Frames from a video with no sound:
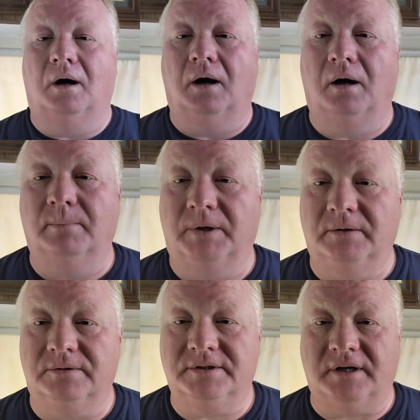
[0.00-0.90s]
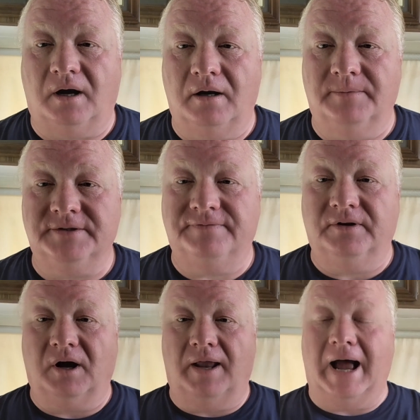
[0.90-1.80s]
Almost. I almost
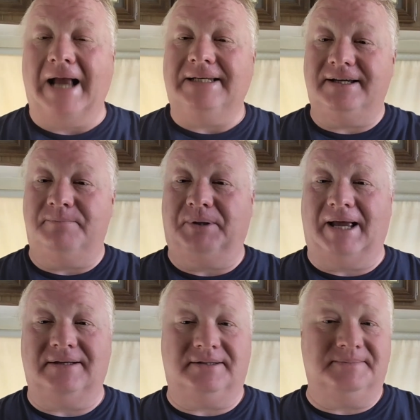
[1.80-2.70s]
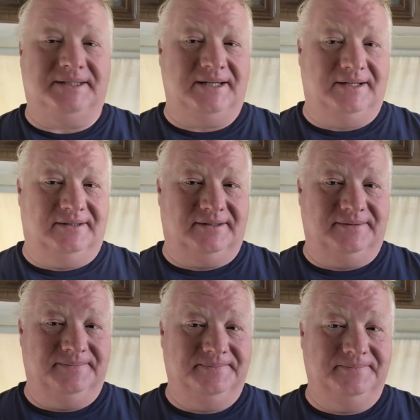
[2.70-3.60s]
forgot. I did plant some seeds.